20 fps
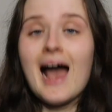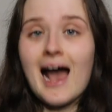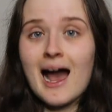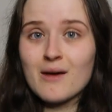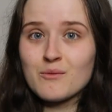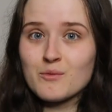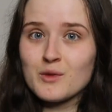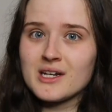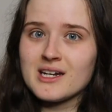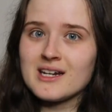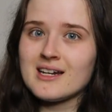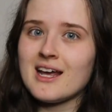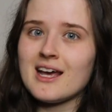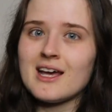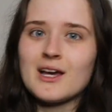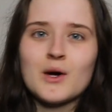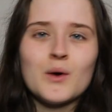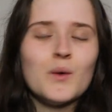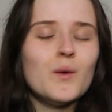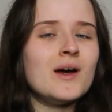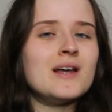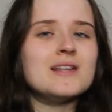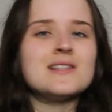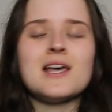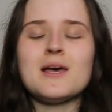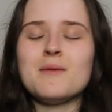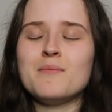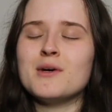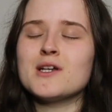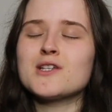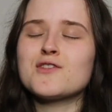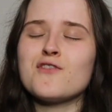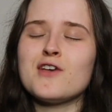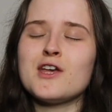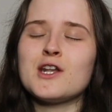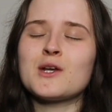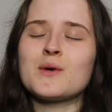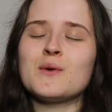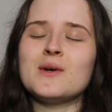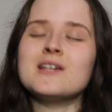And we did a quiz, a
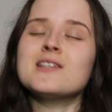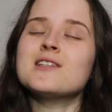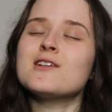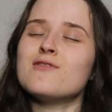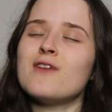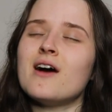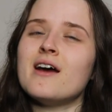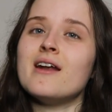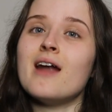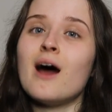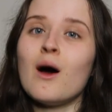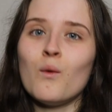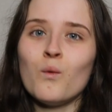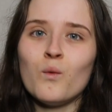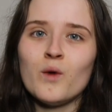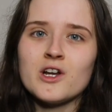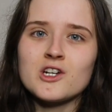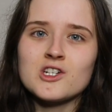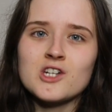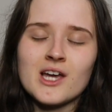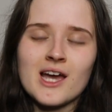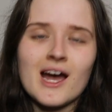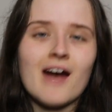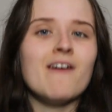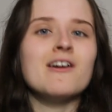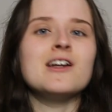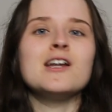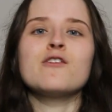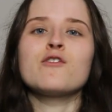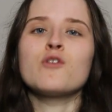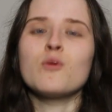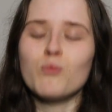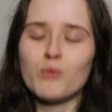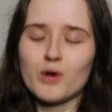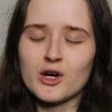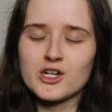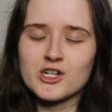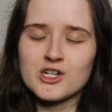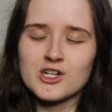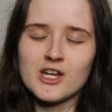BuzzFeed quiz, to find out which character from
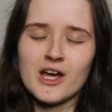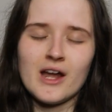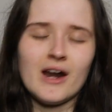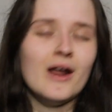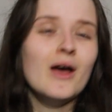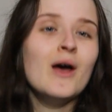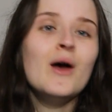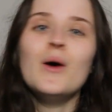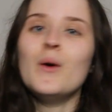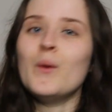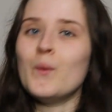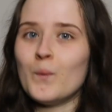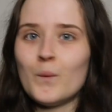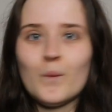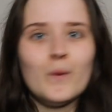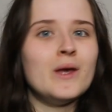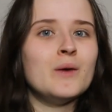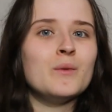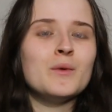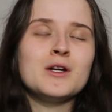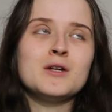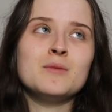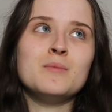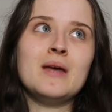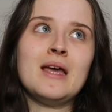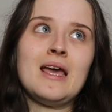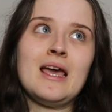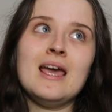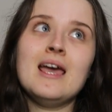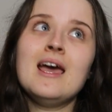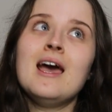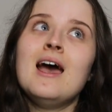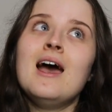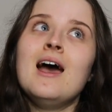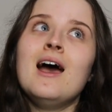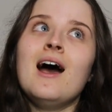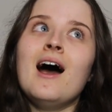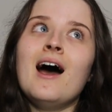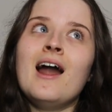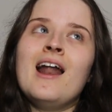Bridgerton we would be,
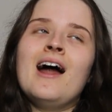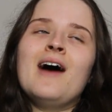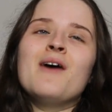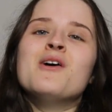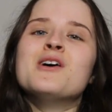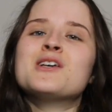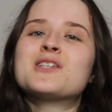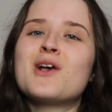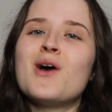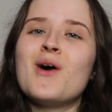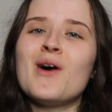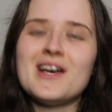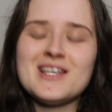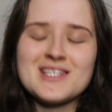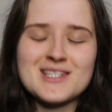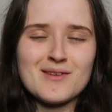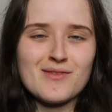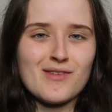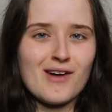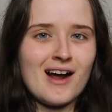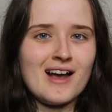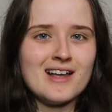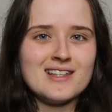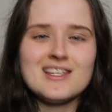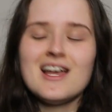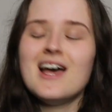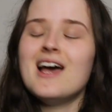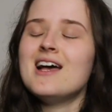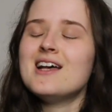and I was quite surprised